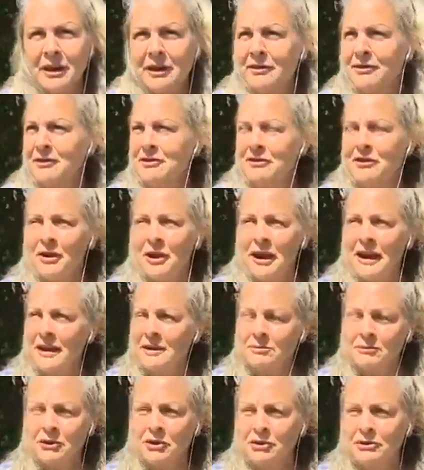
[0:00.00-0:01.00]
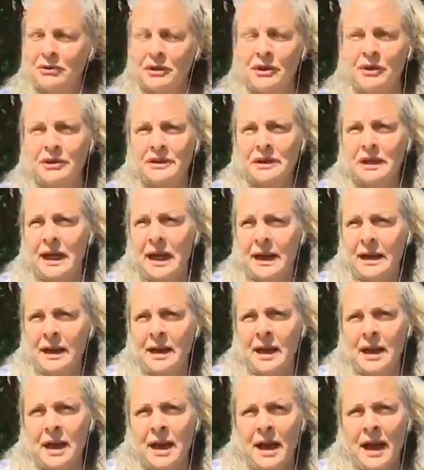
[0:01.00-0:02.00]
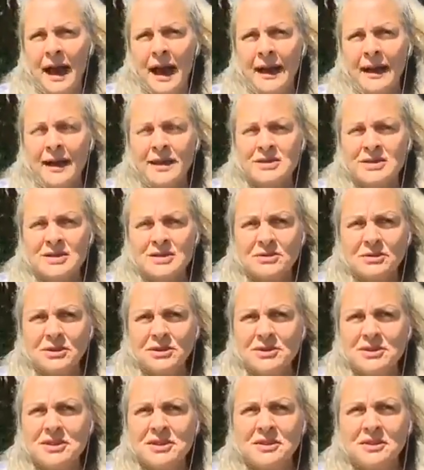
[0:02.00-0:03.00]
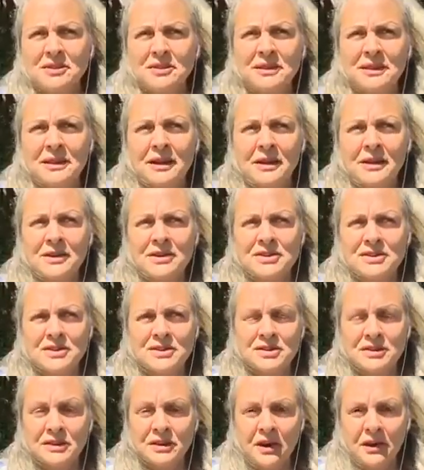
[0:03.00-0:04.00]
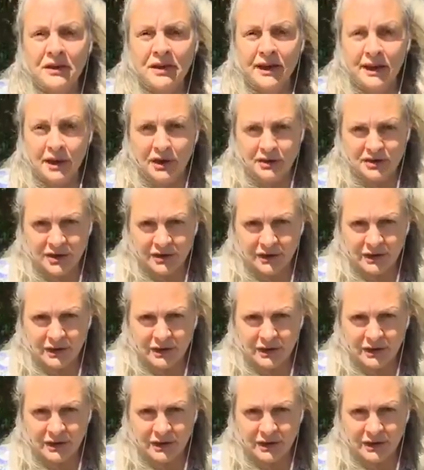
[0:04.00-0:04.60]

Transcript: and forget and move on. And I just want to encourage you to know that you